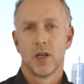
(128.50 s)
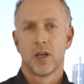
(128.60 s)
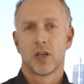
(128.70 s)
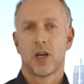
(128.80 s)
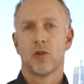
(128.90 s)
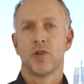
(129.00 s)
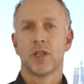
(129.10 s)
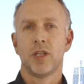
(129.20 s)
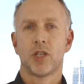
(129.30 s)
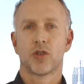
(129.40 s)

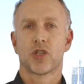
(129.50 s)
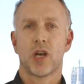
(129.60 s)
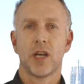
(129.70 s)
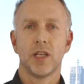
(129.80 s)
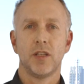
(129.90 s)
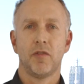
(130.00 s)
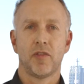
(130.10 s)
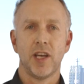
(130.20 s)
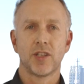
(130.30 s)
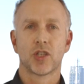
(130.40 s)
Currently, society
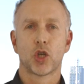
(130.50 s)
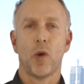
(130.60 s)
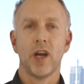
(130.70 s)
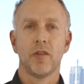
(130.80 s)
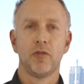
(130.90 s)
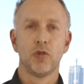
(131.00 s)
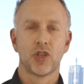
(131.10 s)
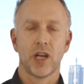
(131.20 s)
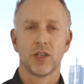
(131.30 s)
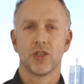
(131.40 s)
faces quite a few
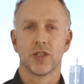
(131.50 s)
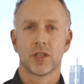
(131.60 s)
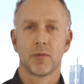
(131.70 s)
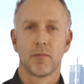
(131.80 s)
challenges.